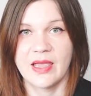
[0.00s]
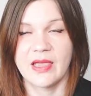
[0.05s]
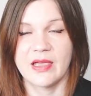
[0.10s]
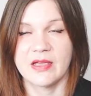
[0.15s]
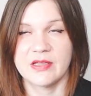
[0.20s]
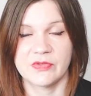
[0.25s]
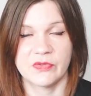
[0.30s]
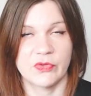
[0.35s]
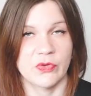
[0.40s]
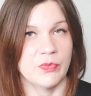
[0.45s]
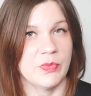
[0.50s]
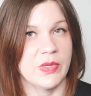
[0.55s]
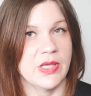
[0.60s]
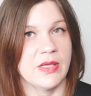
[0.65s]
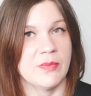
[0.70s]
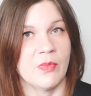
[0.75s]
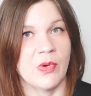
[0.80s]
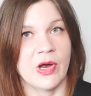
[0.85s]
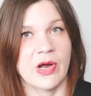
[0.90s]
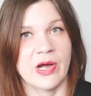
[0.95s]
As for
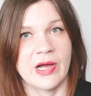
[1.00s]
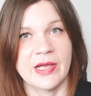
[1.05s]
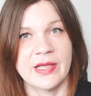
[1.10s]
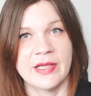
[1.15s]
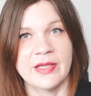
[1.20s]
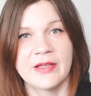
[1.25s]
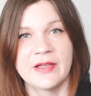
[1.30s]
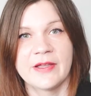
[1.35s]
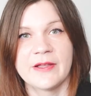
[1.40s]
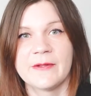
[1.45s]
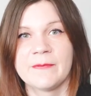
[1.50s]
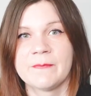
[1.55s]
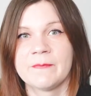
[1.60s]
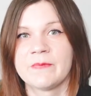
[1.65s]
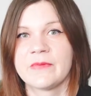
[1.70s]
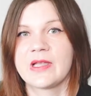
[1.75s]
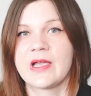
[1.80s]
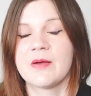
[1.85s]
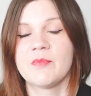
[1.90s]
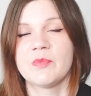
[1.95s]
me, my
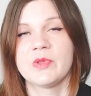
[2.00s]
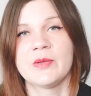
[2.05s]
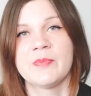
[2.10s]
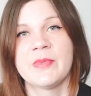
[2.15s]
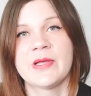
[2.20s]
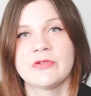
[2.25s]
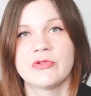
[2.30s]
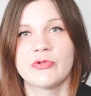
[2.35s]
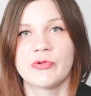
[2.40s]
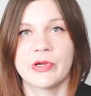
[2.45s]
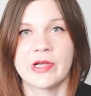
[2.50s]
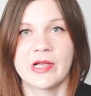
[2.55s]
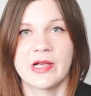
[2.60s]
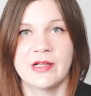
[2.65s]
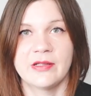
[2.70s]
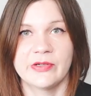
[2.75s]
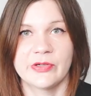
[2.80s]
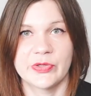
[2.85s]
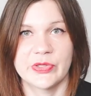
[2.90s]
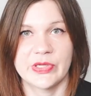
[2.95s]
complementary
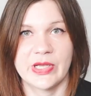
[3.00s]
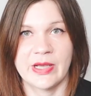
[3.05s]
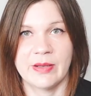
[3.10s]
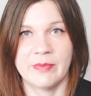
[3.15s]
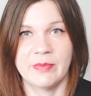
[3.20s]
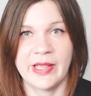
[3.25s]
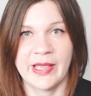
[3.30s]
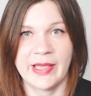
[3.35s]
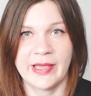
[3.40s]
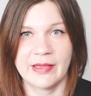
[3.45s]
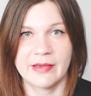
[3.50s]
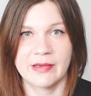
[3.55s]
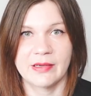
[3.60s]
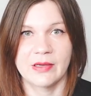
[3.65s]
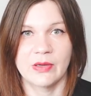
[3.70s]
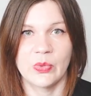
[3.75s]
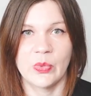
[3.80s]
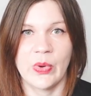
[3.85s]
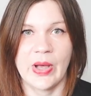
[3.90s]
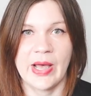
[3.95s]
colors are black,
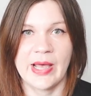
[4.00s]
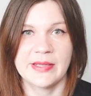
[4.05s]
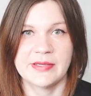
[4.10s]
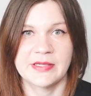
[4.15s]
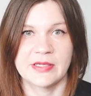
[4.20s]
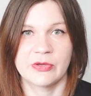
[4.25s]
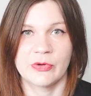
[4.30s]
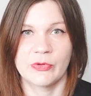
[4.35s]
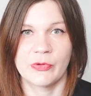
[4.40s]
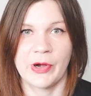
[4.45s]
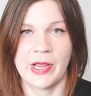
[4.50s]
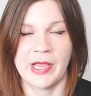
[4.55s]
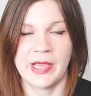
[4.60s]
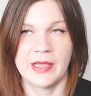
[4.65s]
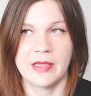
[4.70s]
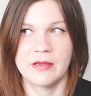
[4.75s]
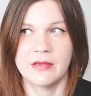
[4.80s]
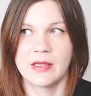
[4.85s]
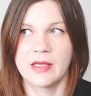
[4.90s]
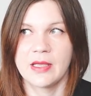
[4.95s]
white, and
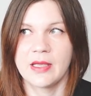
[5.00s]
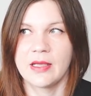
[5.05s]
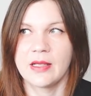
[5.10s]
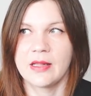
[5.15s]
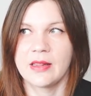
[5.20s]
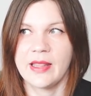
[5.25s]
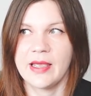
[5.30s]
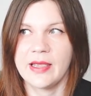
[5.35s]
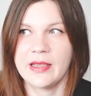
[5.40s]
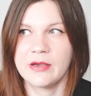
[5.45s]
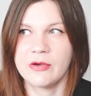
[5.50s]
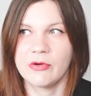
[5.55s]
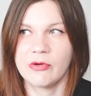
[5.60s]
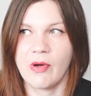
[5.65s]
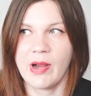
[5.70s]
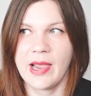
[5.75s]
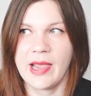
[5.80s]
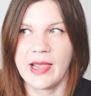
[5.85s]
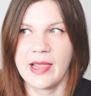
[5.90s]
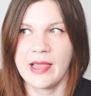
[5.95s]
gray, light
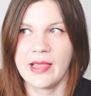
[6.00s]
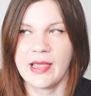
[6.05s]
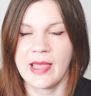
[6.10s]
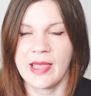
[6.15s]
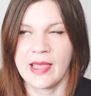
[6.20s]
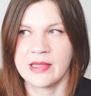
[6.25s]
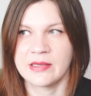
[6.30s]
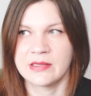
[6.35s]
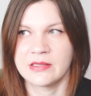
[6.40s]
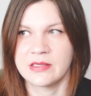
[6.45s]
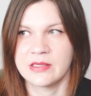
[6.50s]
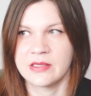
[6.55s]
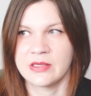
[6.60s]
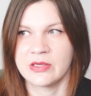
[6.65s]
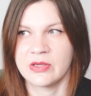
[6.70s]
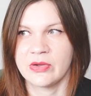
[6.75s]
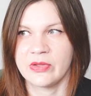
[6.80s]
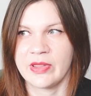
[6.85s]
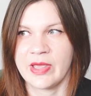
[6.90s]
gray, and you know